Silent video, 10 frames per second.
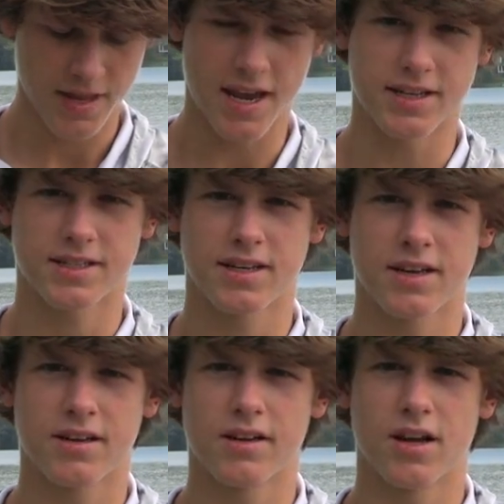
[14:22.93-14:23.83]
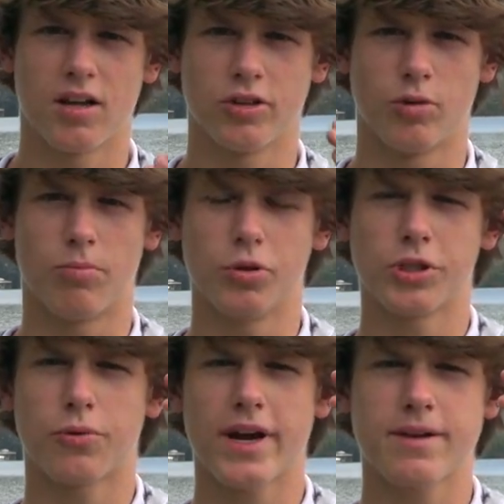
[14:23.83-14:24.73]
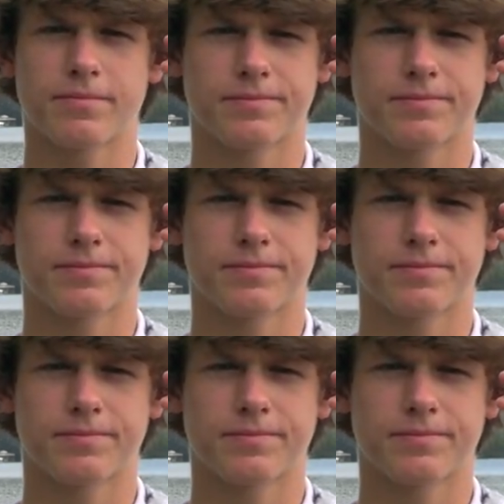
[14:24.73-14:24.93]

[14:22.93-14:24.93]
it's a little bullet weight